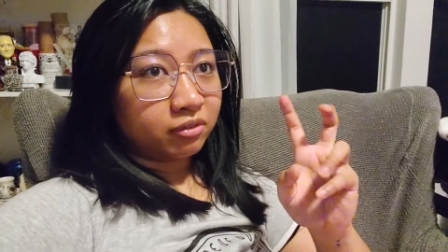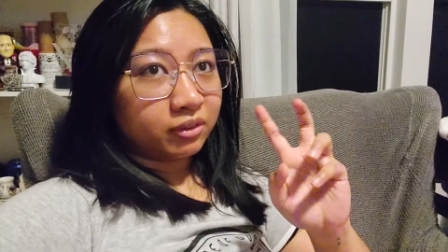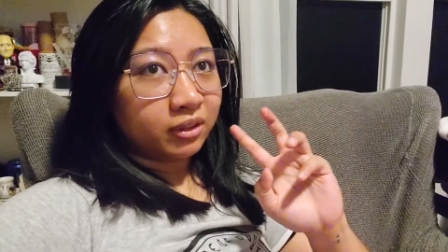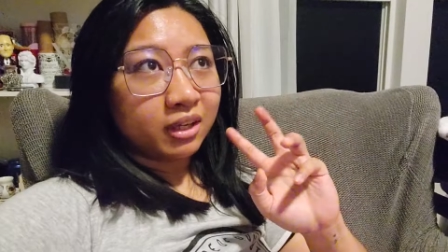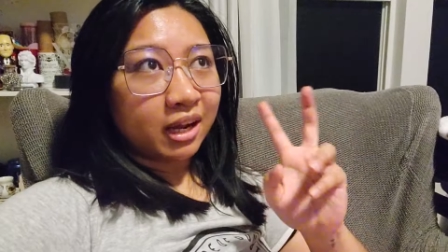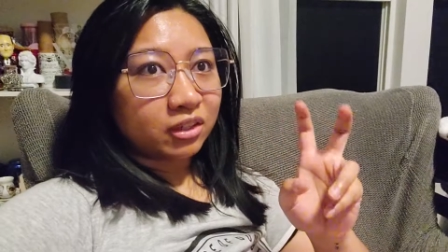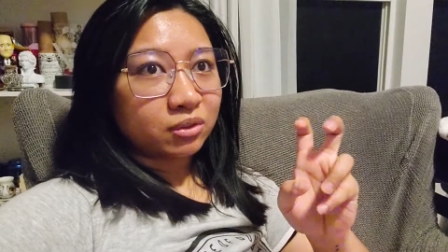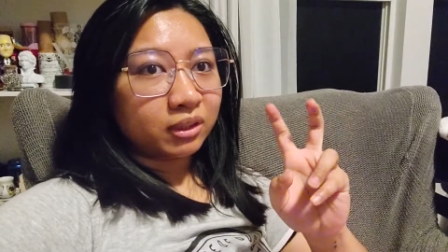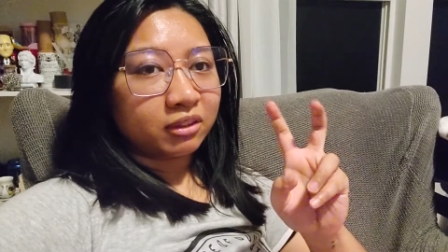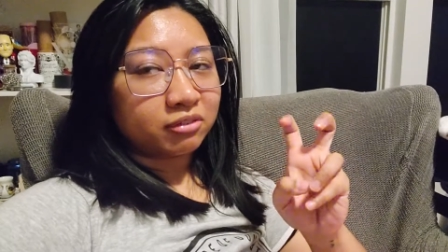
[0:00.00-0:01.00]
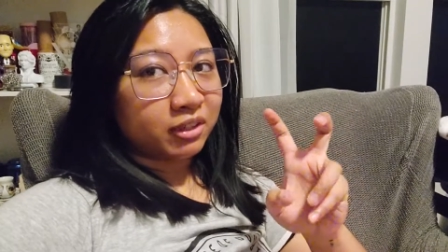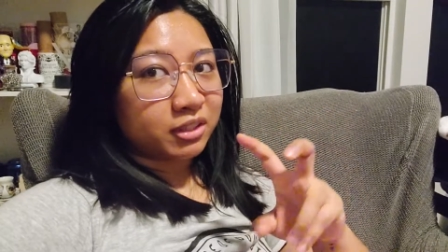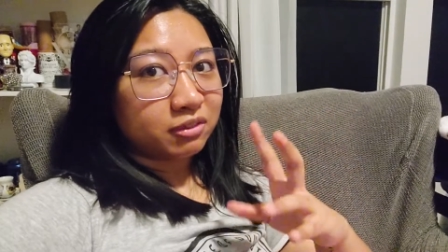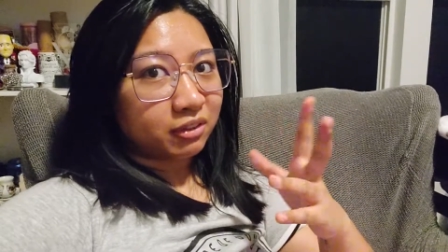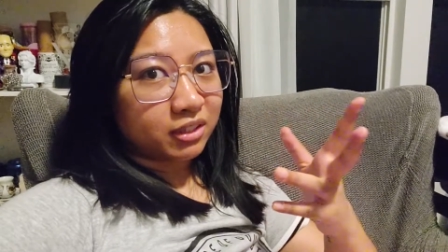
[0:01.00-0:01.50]
they're not actually like
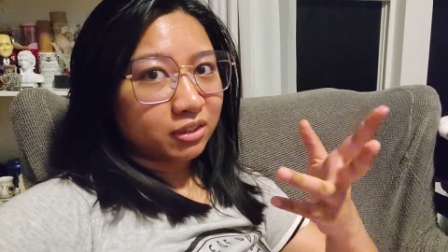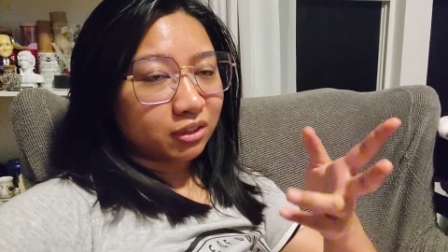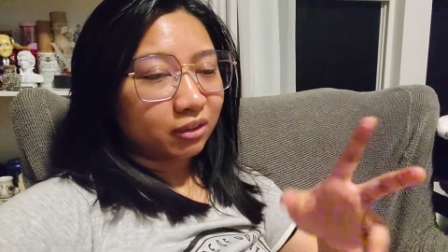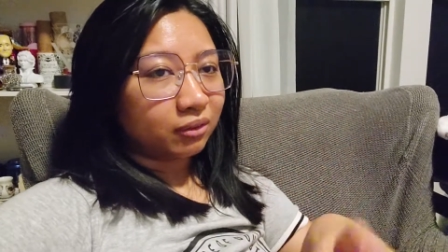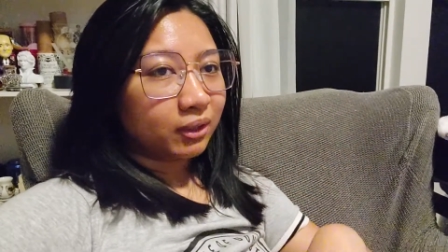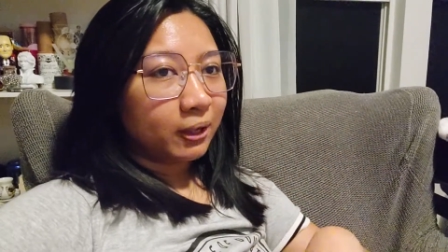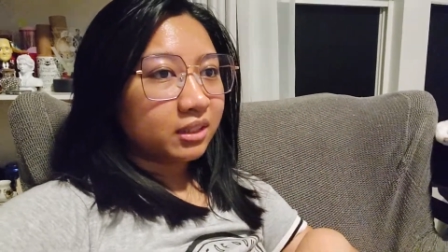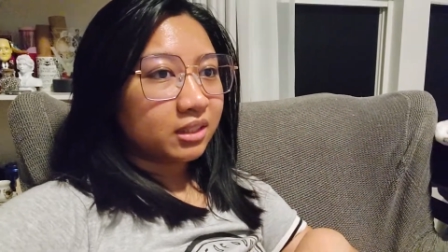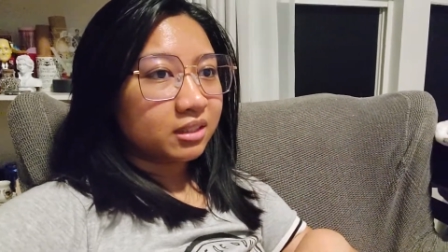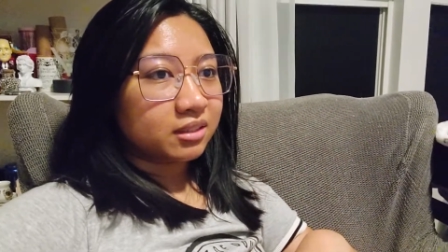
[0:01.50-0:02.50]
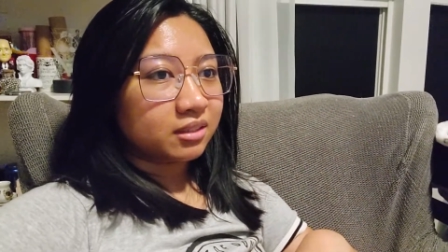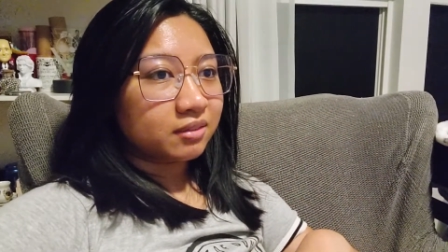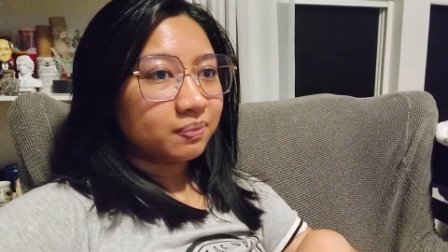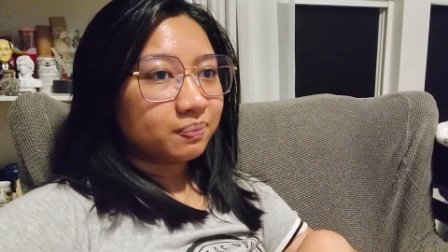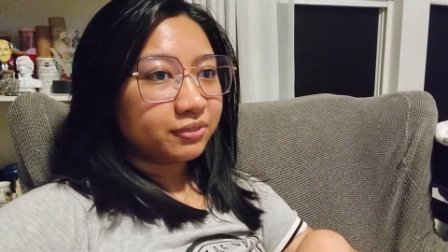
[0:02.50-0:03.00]
friends friends you know
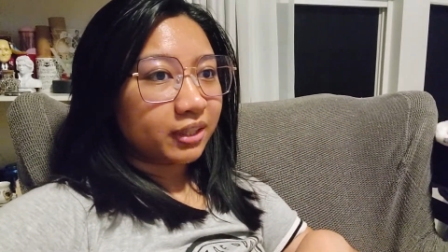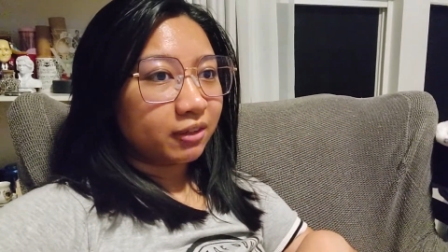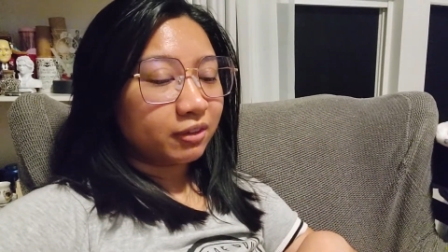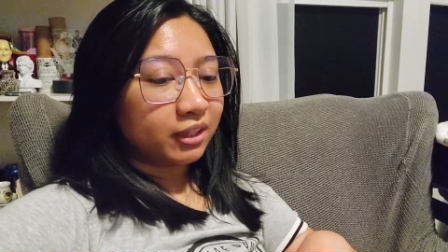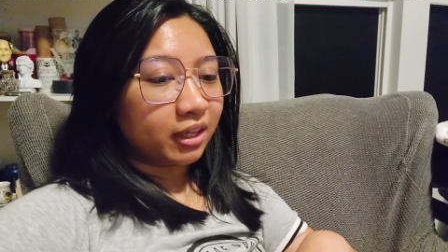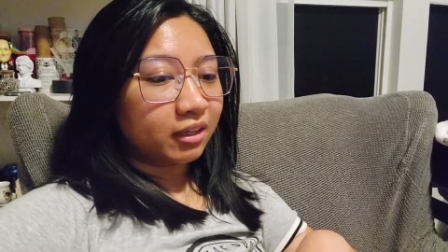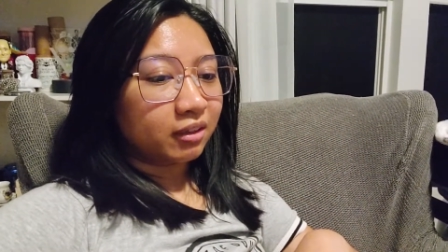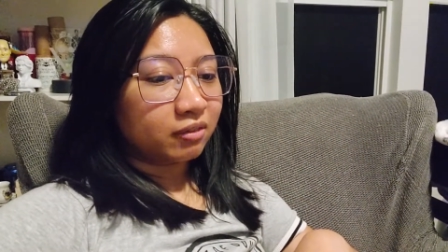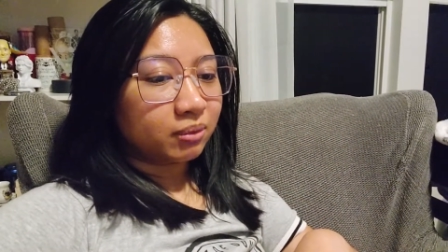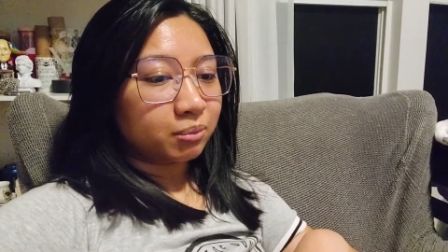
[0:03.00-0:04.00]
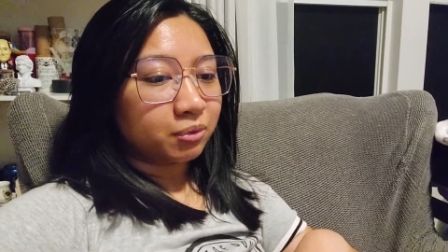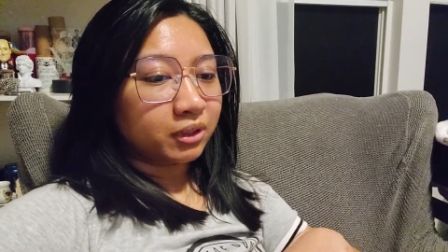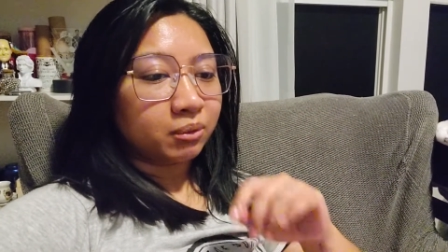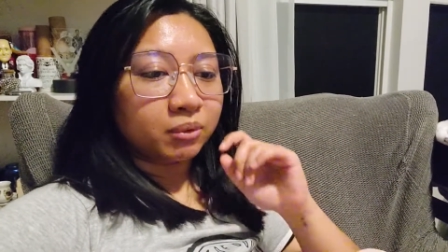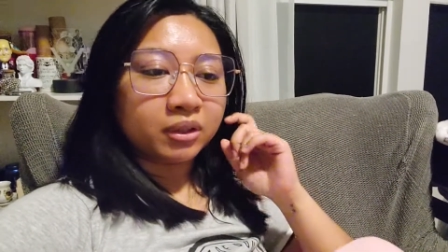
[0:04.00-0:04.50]
because i don't think any of them
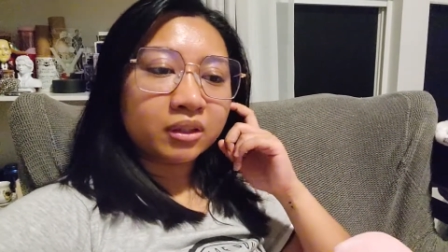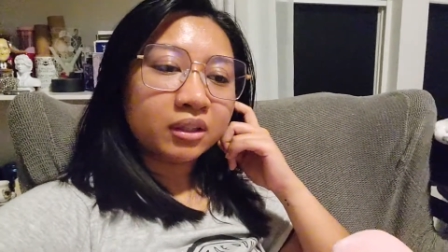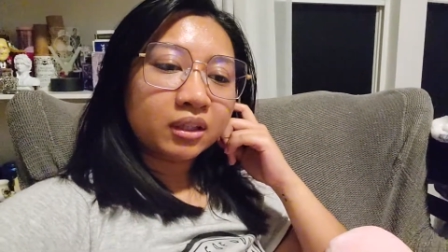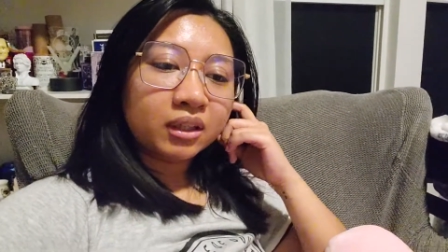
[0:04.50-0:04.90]
really were